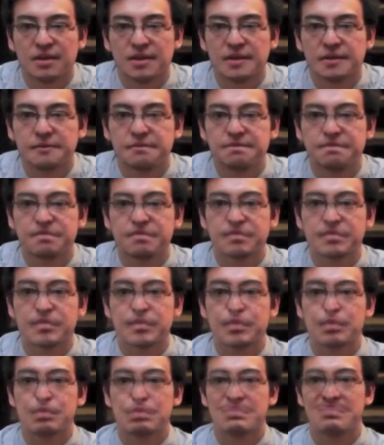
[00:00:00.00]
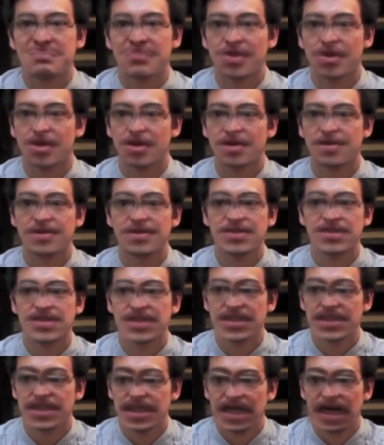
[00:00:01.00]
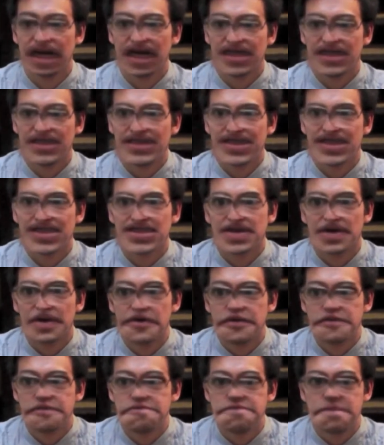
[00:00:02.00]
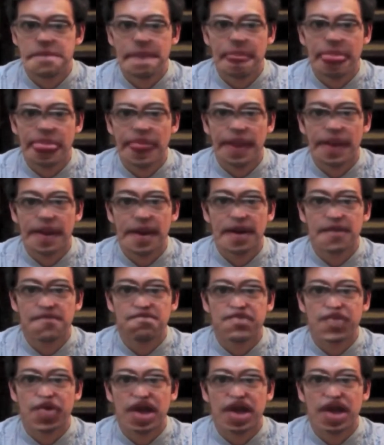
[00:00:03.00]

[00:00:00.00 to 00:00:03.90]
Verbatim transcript: is full of hardships. Hardships. You said it again,